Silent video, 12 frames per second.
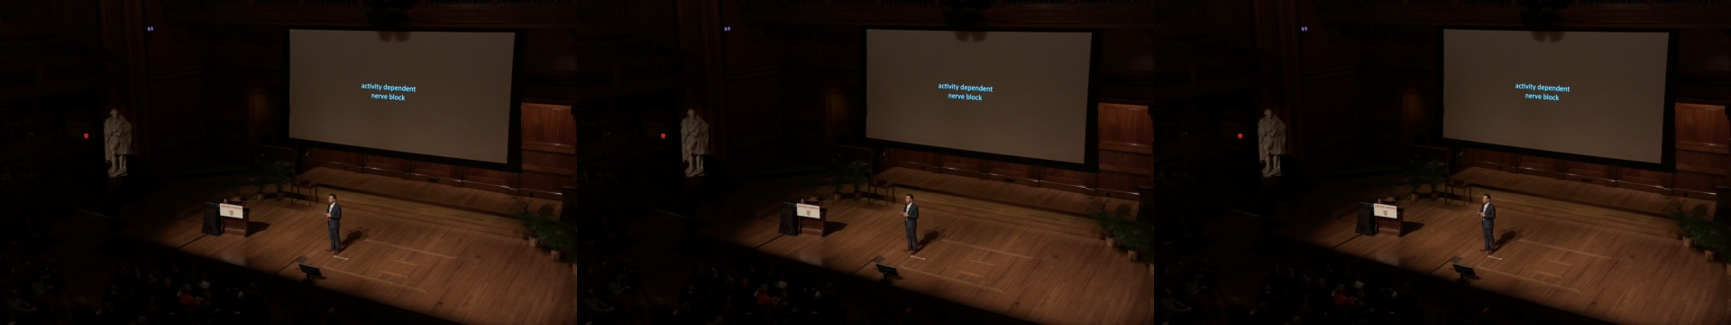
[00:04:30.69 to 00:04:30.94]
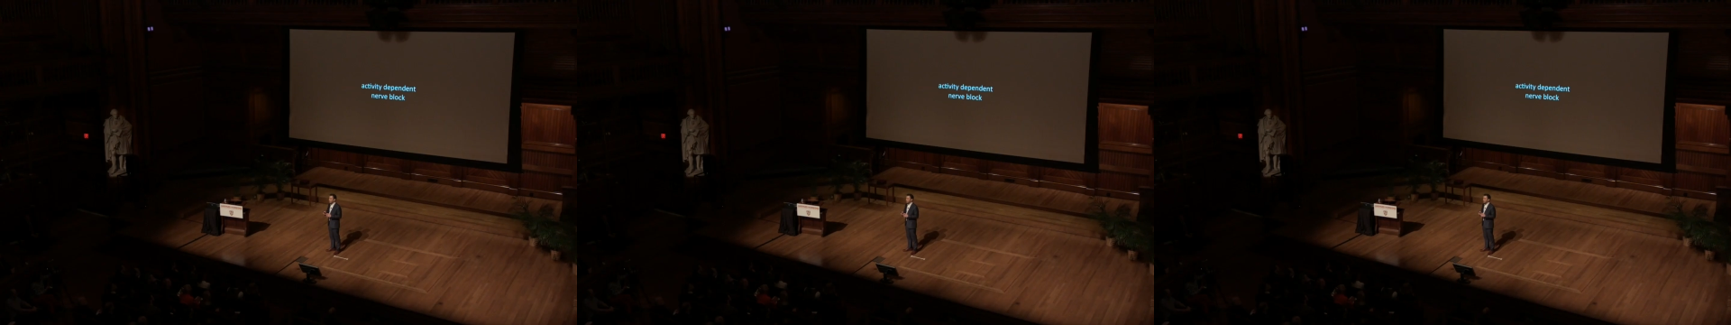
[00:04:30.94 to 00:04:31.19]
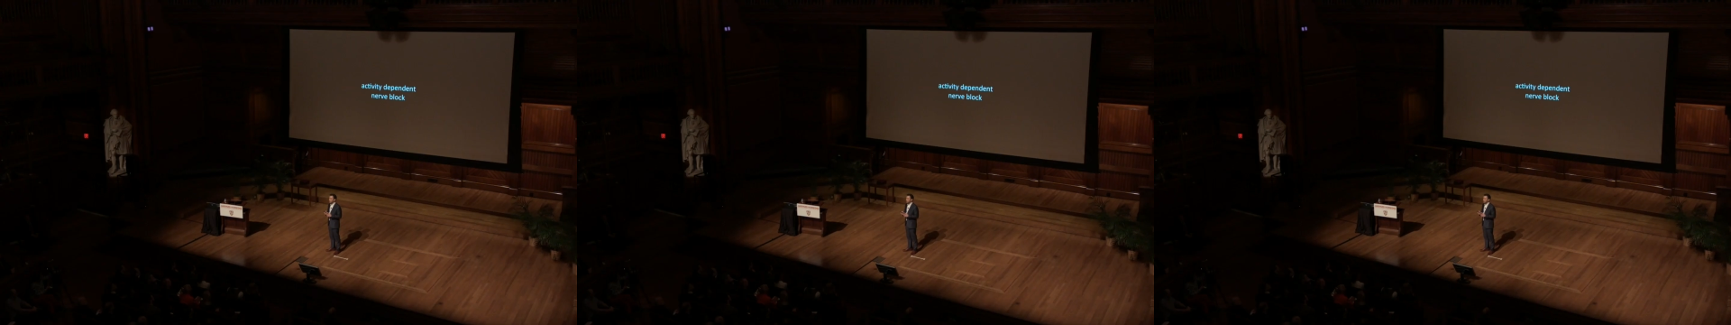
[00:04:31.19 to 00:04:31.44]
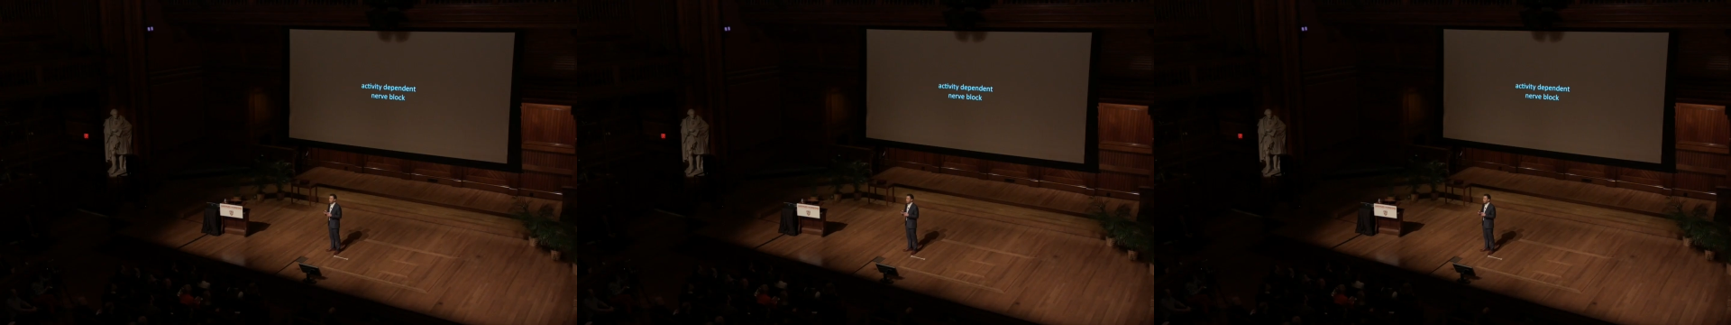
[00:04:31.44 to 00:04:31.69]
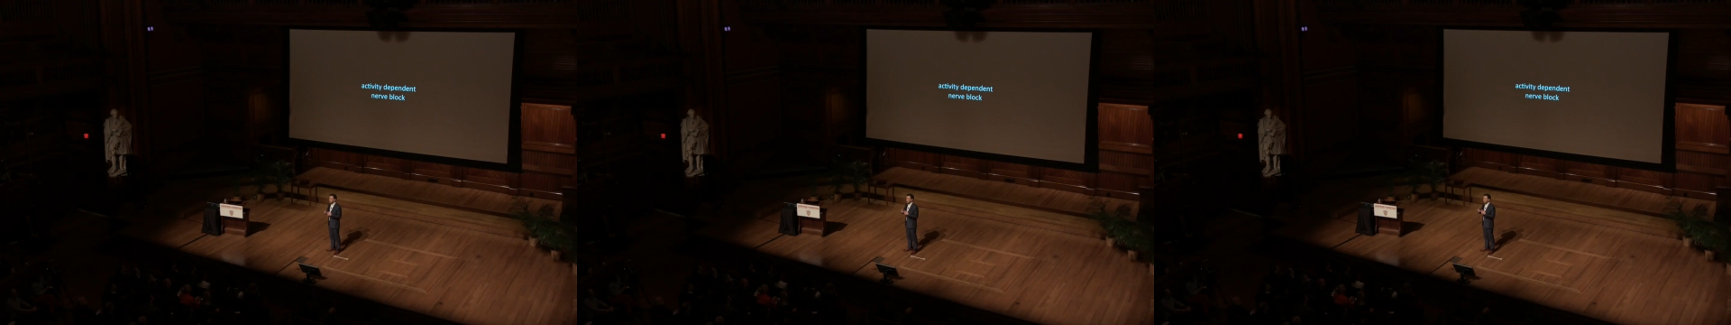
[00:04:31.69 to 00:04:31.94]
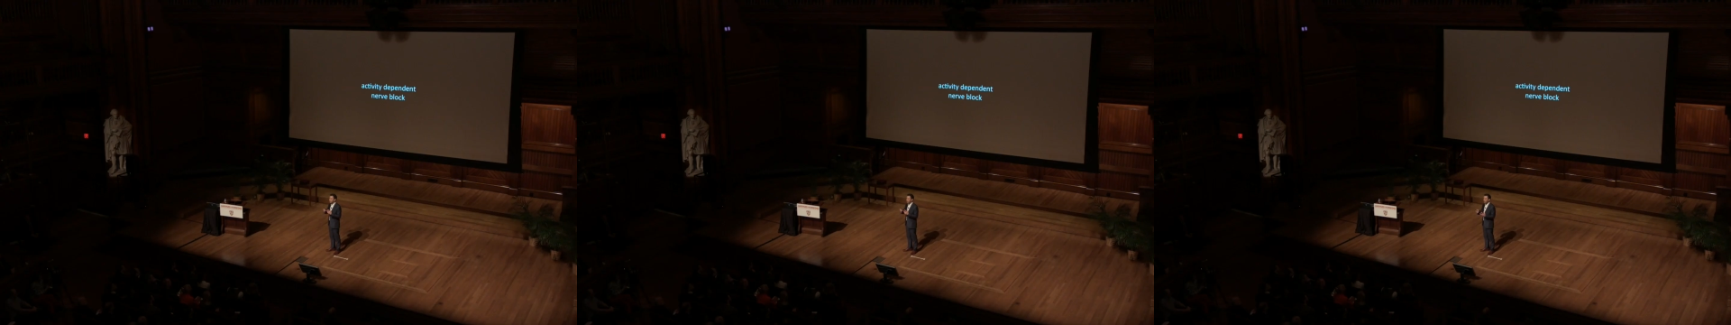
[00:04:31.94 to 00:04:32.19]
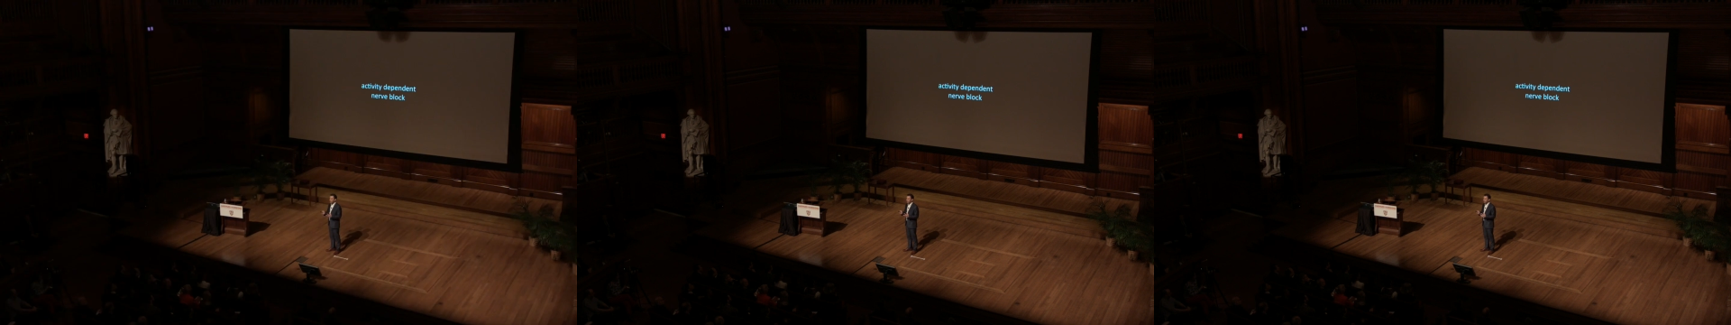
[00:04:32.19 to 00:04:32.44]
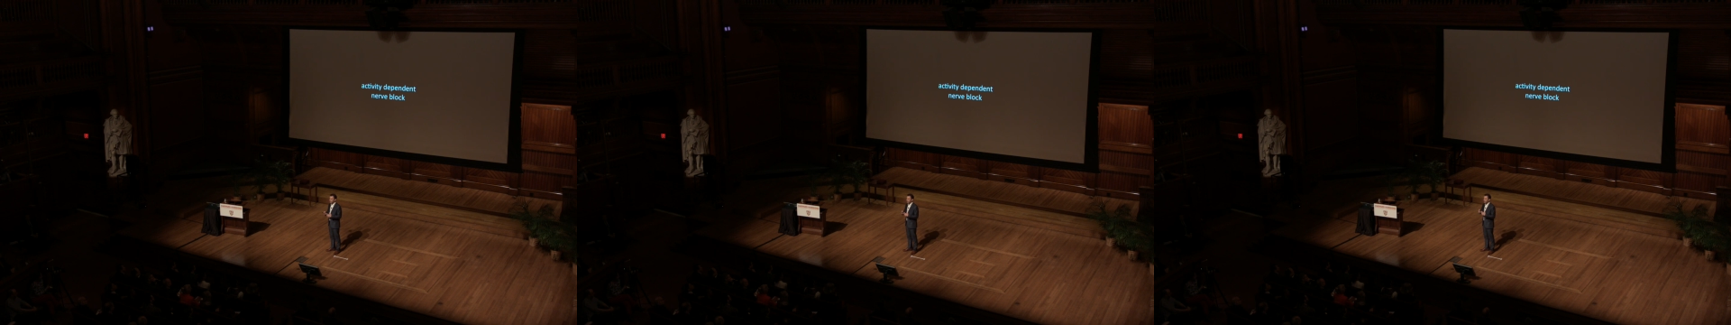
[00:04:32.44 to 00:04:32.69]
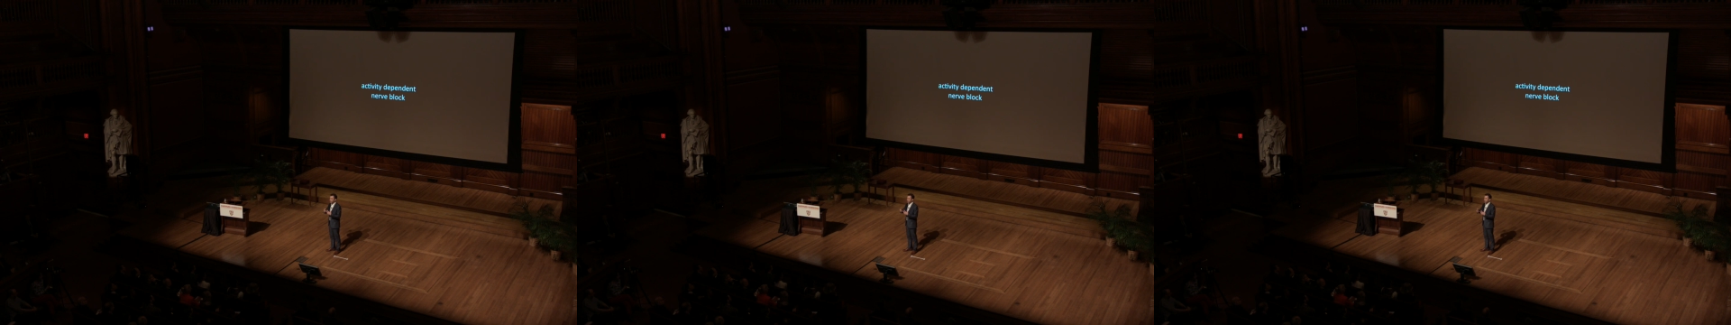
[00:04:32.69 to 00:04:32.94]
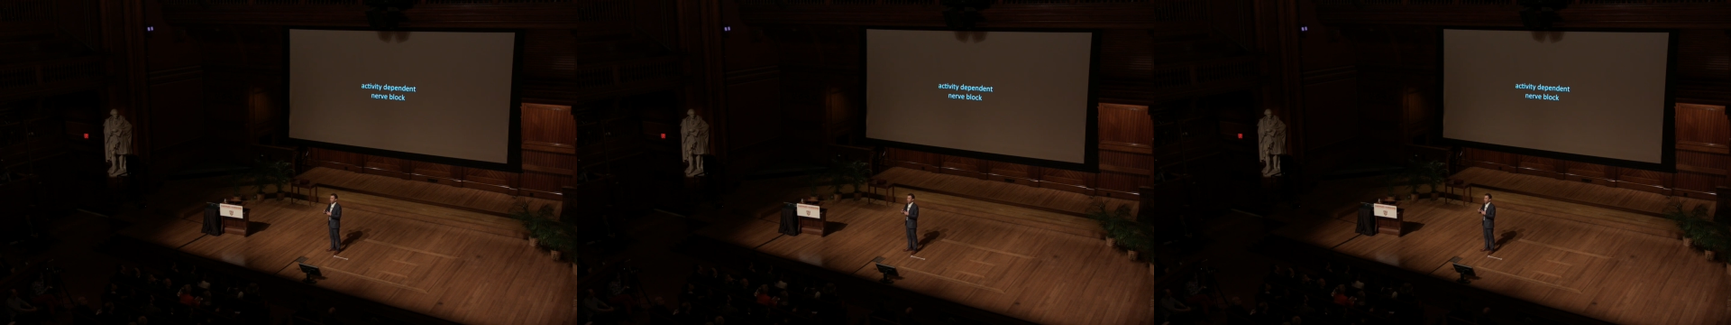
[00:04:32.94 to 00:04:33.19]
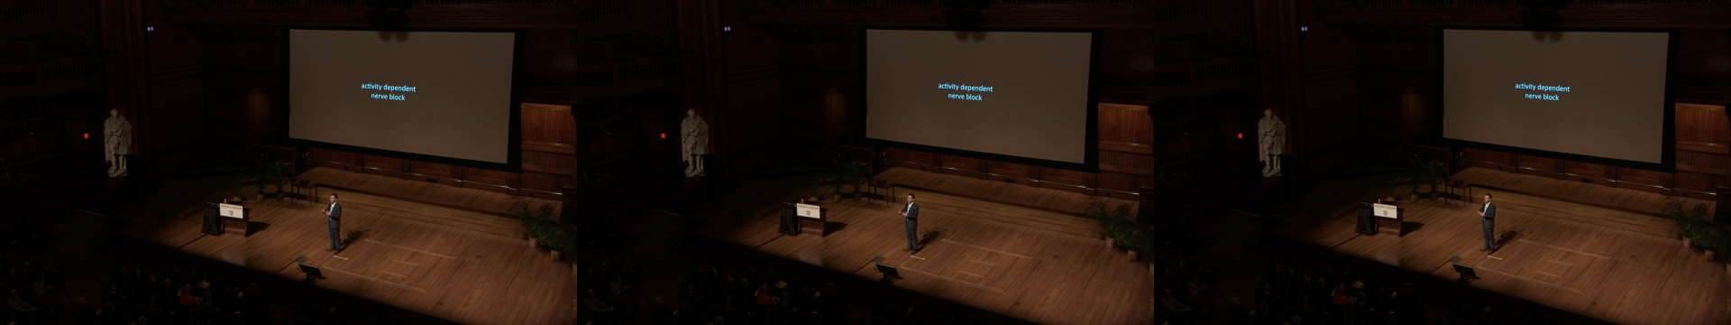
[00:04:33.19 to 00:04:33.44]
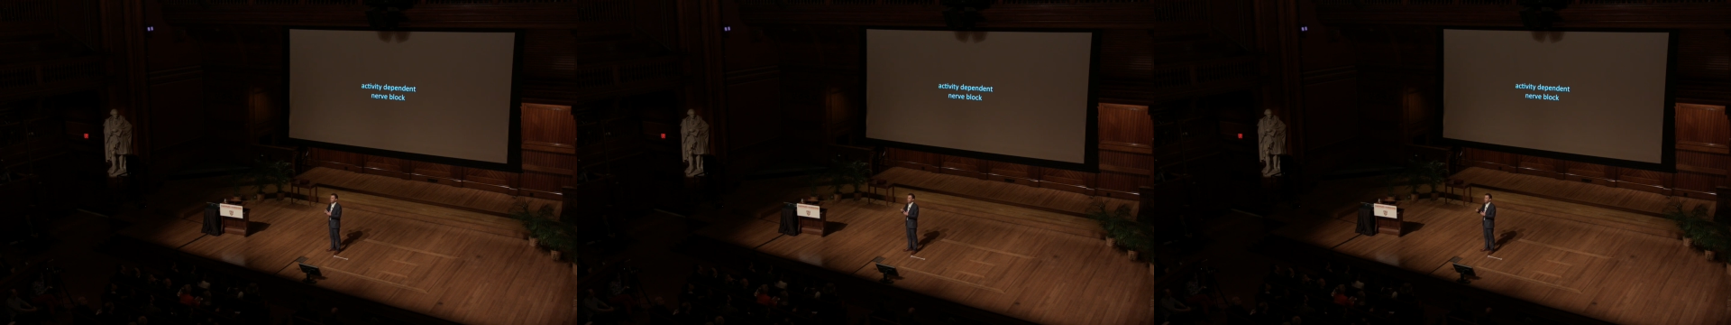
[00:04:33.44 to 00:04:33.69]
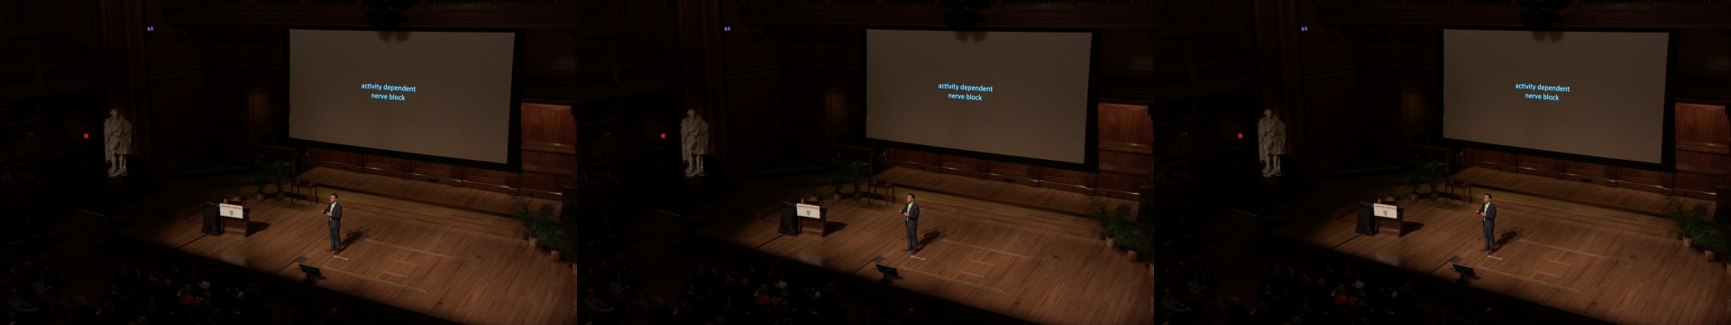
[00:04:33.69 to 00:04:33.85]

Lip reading: No face is visible, so there are no lips to read.